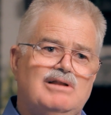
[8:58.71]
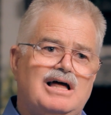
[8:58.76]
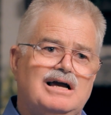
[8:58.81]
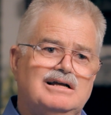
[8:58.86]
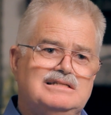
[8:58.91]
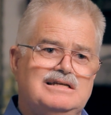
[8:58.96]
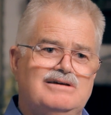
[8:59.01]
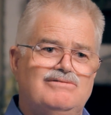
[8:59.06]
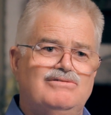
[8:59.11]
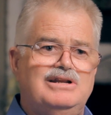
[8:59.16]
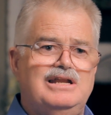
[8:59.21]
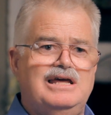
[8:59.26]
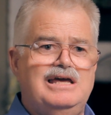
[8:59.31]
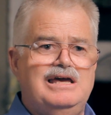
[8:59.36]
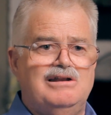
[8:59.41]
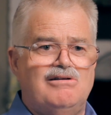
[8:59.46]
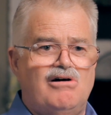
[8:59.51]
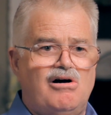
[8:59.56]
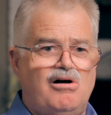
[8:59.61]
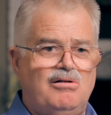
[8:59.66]
activity
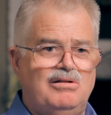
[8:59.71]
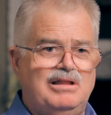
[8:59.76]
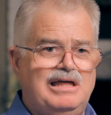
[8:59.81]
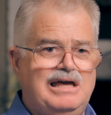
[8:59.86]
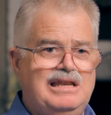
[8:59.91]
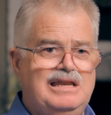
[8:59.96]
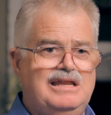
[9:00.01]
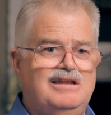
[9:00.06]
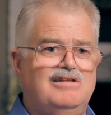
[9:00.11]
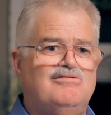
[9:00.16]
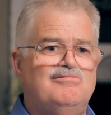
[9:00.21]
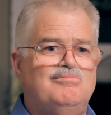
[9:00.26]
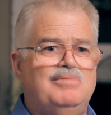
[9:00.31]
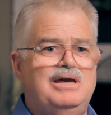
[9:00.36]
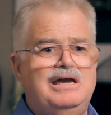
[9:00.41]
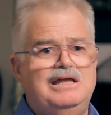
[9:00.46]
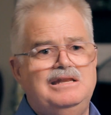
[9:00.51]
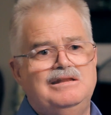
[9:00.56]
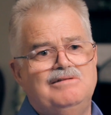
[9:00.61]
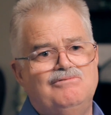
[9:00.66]
and all eating of
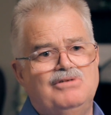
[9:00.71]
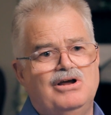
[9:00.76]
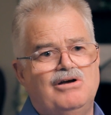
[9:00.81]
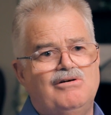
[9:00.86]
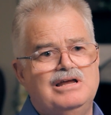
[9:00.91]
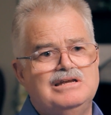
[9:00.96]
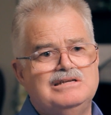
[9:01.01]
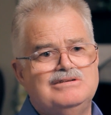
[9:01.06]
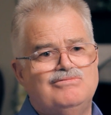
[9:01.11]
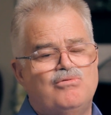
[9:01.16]
meat and various